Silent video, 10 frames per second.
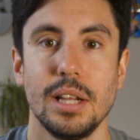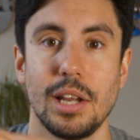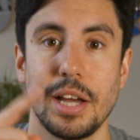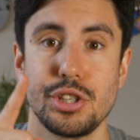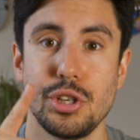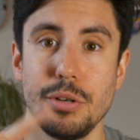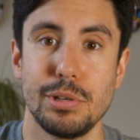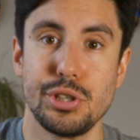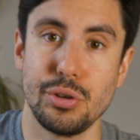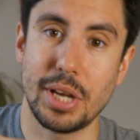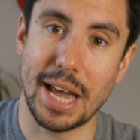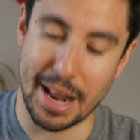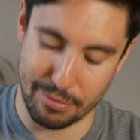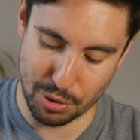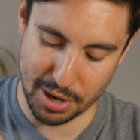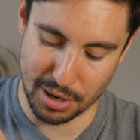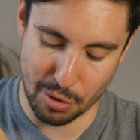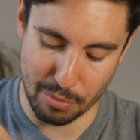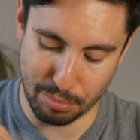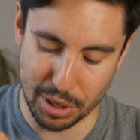Like tubeless, you can run
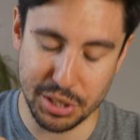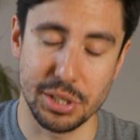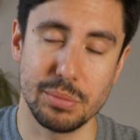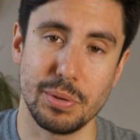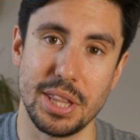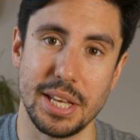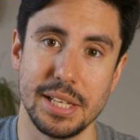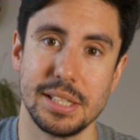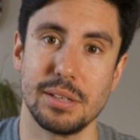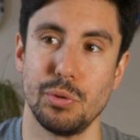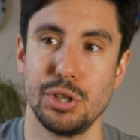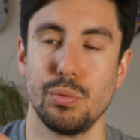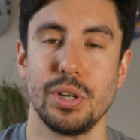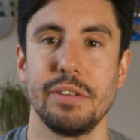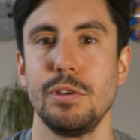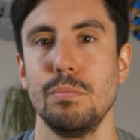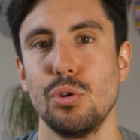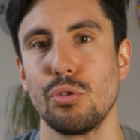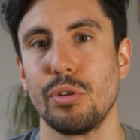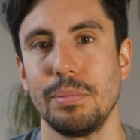lower pressures with these, which will give you
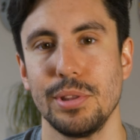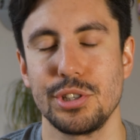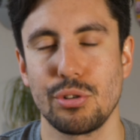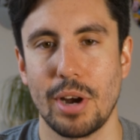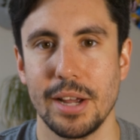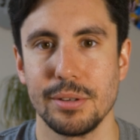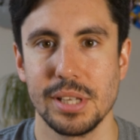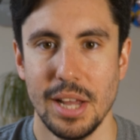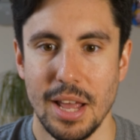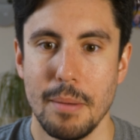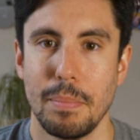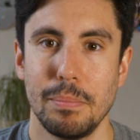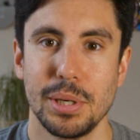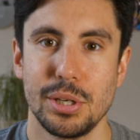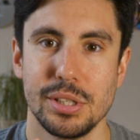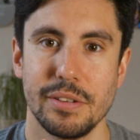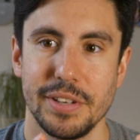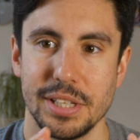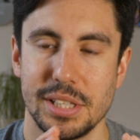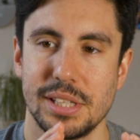more grip on the trails, but because of
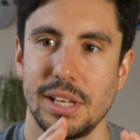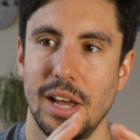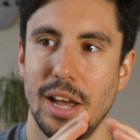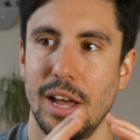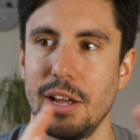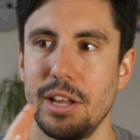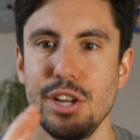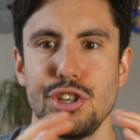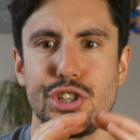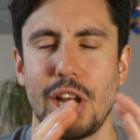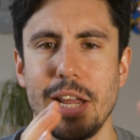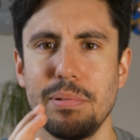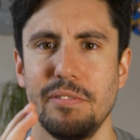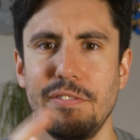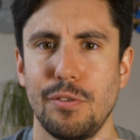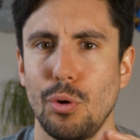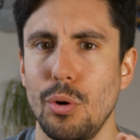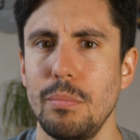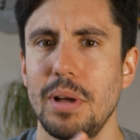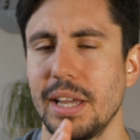its shape and
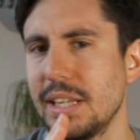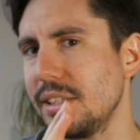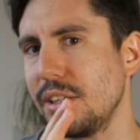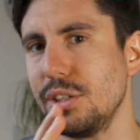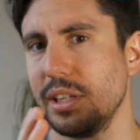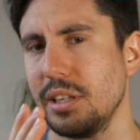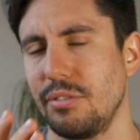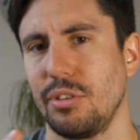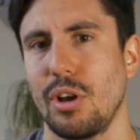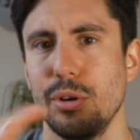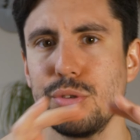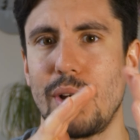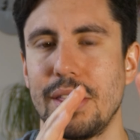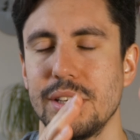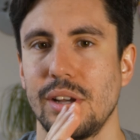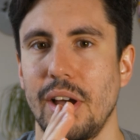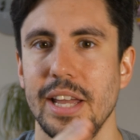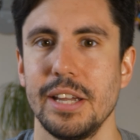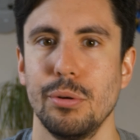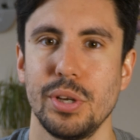form, I guess because it goes around the
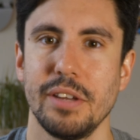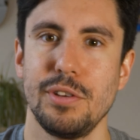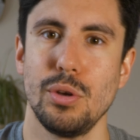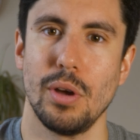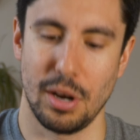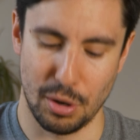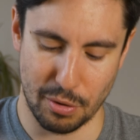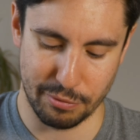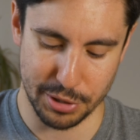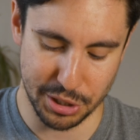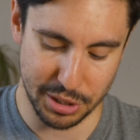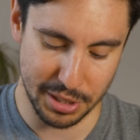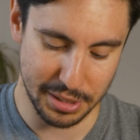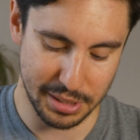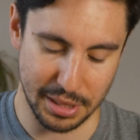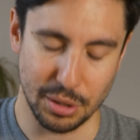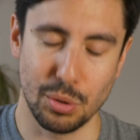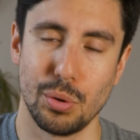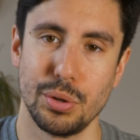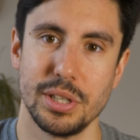tire, it will give you a lot of rigidness in the
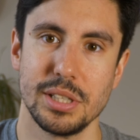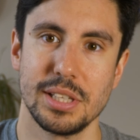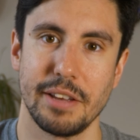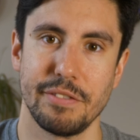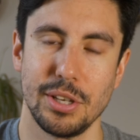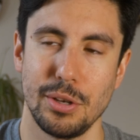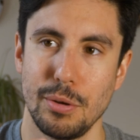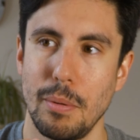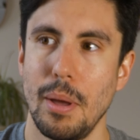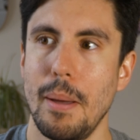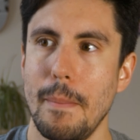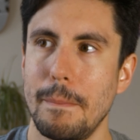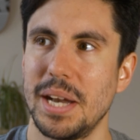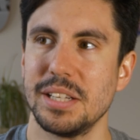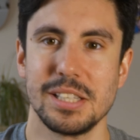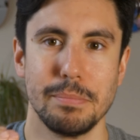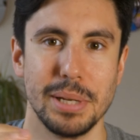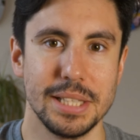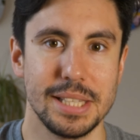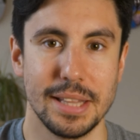corners, giving you better stability